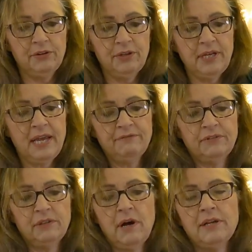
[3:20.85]
they're going to have
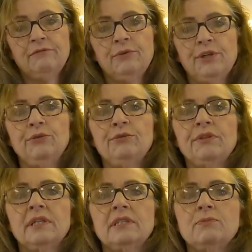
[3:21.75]
a lot of what you
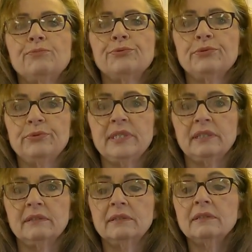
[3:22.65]
think is bruising
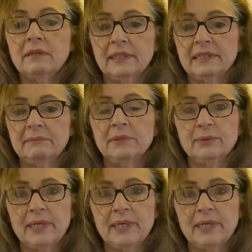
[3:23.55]
on them.